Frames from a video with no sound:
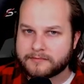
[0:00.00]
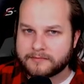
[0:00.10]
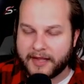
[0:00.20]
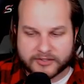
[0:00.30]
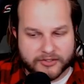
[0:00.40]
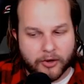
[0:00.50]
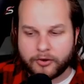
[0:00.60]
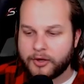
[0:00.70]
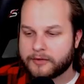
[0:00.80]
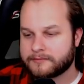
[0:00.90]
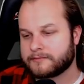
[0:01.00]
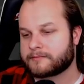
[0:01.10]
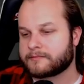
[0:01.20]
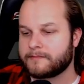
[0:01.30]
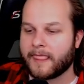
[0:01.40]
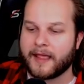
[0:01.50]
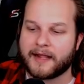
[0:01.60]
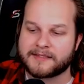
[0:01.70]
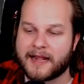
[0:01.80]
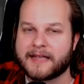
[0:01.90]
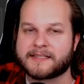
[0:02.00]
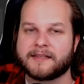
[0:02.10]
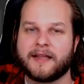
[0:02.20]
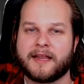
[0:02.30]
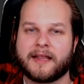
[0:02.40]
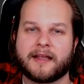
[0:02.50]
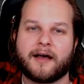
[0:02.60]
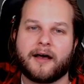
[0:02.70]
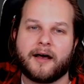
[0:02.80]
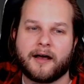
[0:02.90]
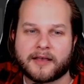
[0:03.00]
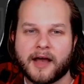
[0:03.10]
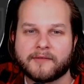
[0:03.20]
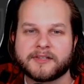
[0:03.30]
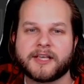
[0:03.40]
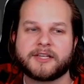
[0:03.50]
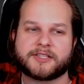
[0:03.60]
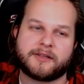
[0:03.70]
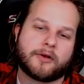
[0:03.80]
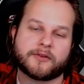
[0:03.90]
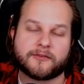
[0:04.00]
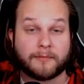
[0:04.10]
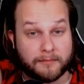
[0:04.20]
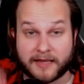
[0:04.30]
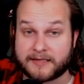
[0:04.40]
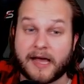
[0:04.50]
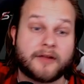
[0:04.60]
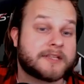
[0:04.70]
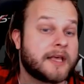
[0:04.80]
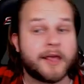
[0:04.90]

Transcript: It's so good. And it's that escalating uh, conversation that goes from McDonald's.